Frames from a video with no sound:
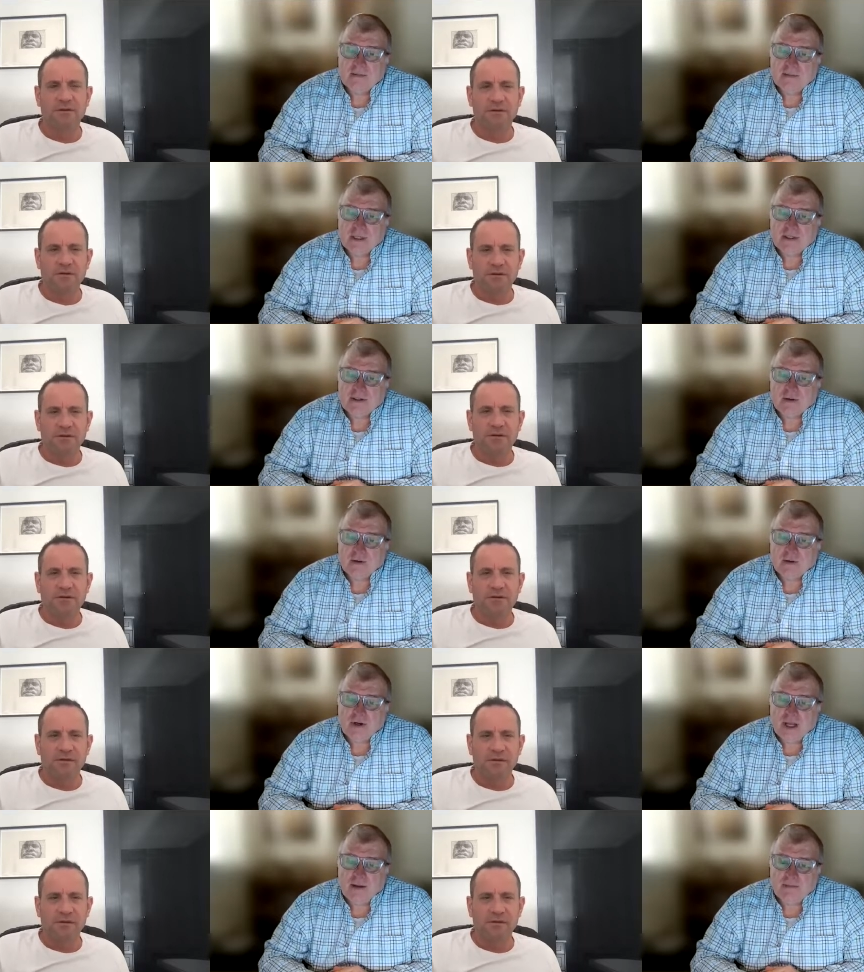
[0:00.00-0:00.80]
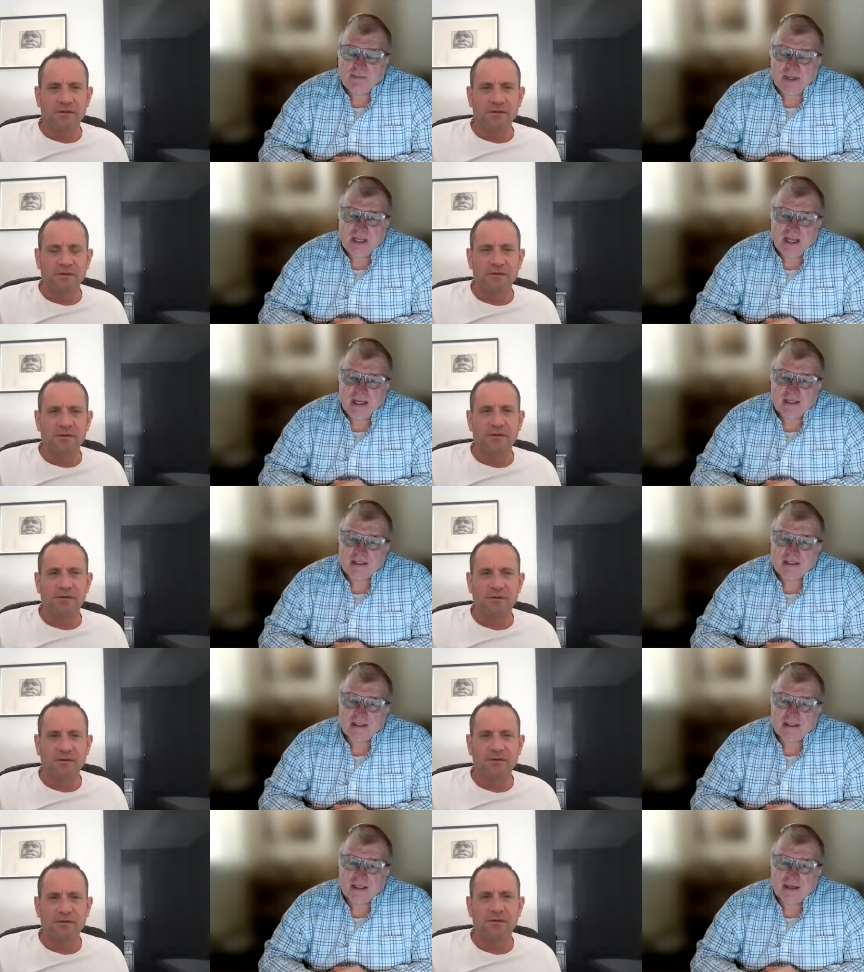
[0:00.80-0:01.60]
Speaker 1: but your big
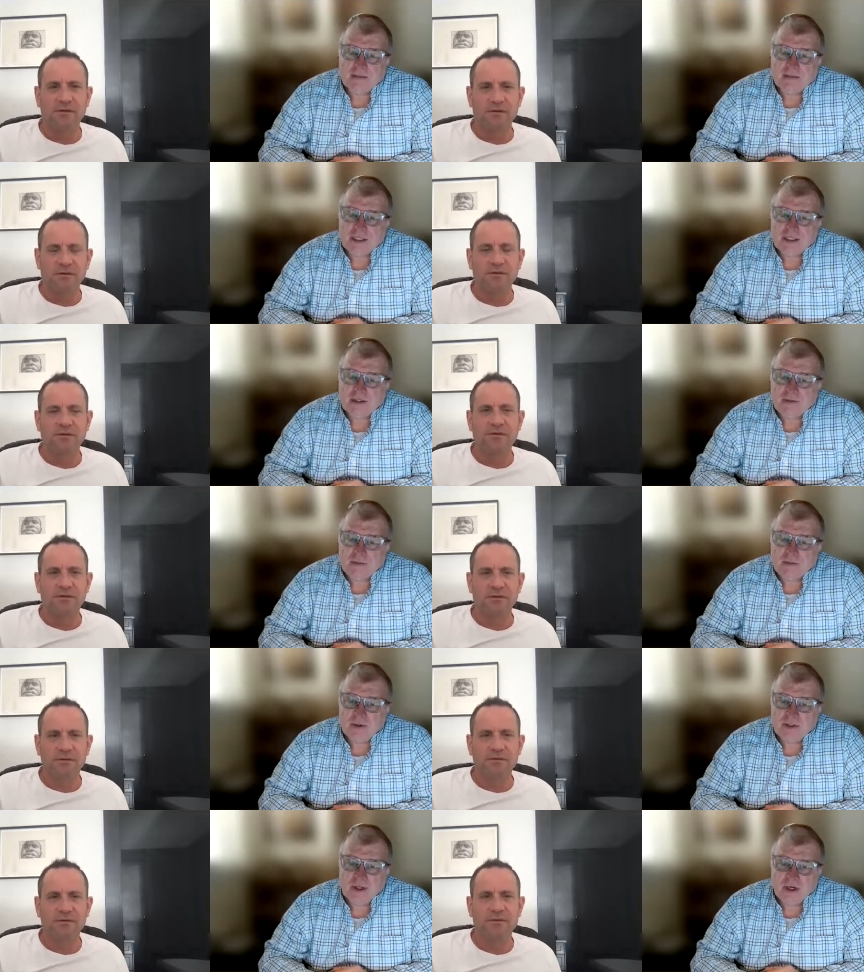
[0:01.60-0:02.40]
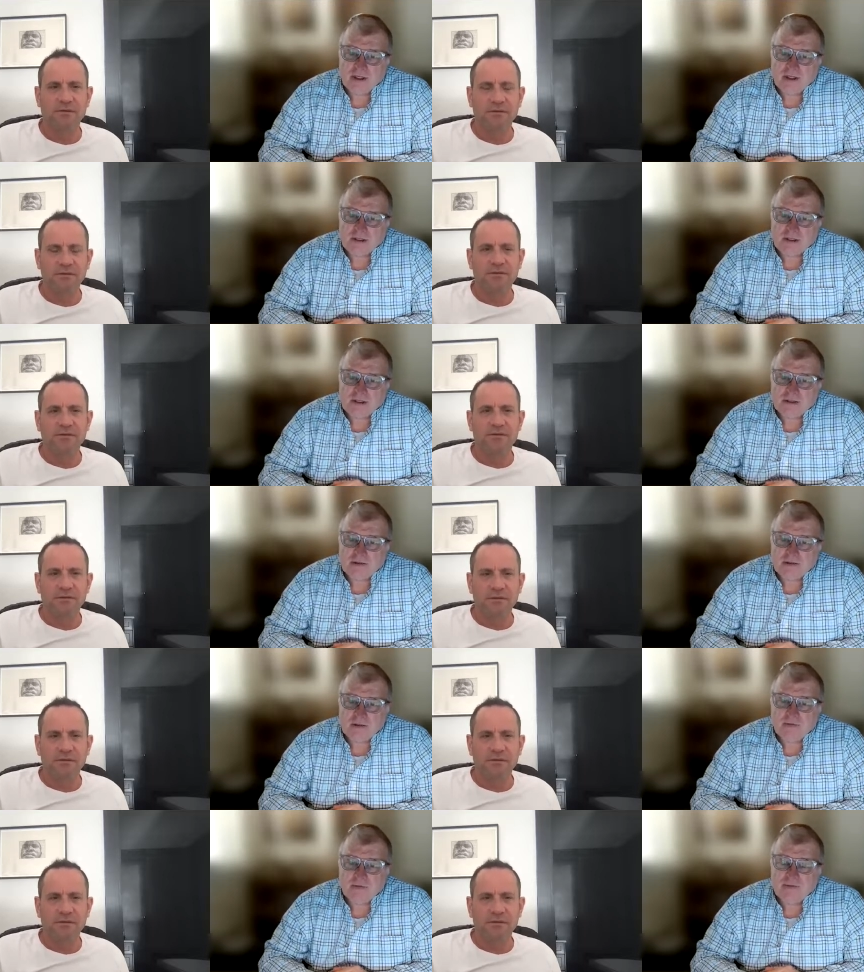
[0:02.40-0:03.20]
asset comes in with dollars. Your